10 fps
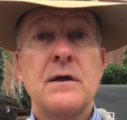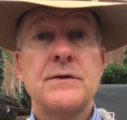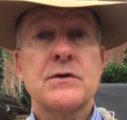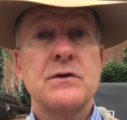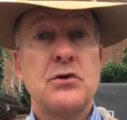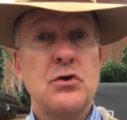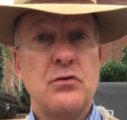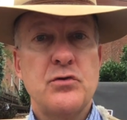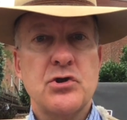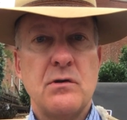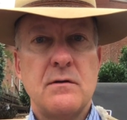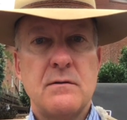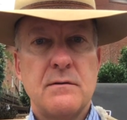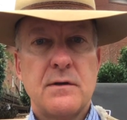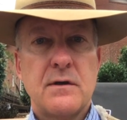
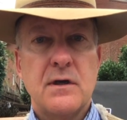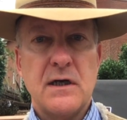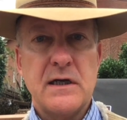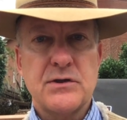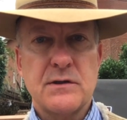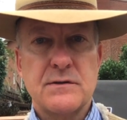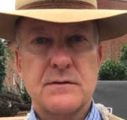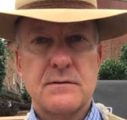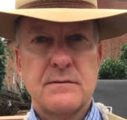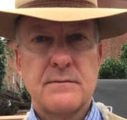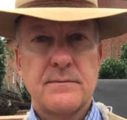institutional conscience.